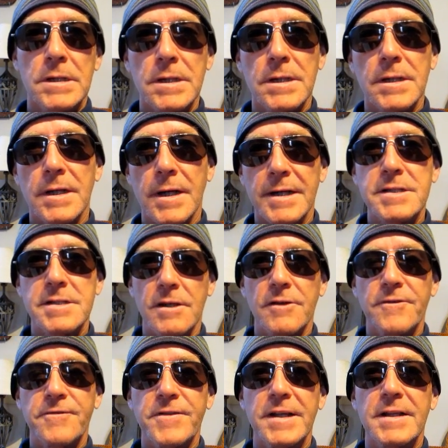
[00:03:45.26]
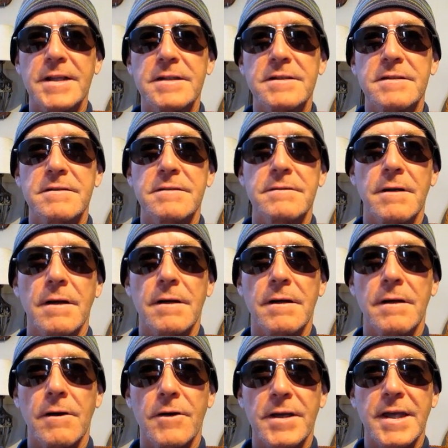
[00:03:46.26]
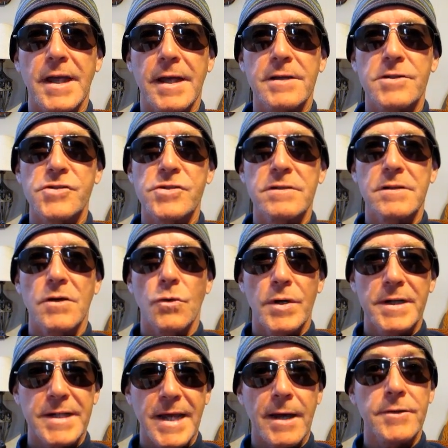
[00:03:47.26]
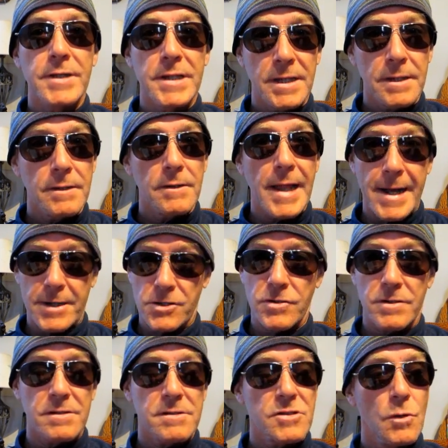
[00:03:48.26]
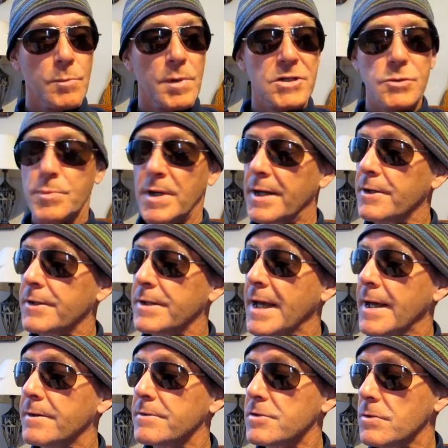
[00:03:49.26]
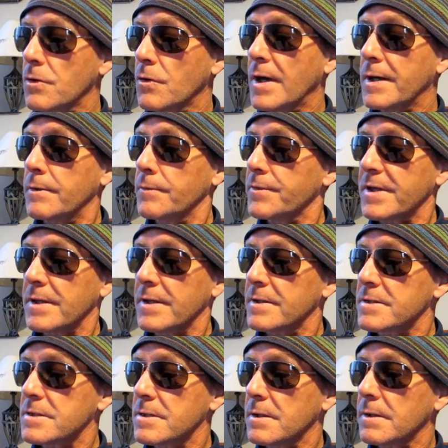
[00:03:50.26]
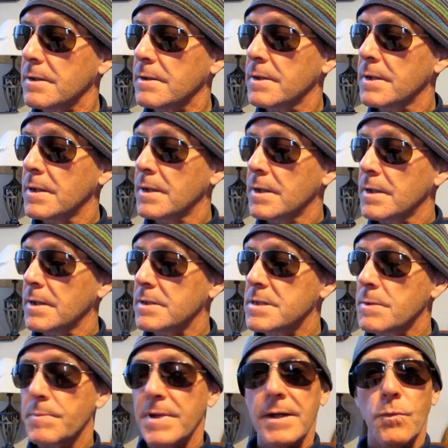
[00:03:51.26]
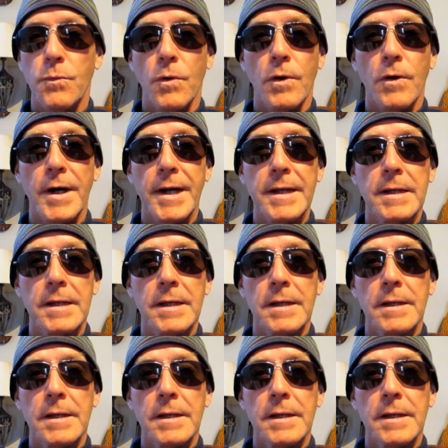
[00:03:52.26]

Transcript: I still feel it on occasion. Going downhill actually is so much better now, so I don't think it's a big worry.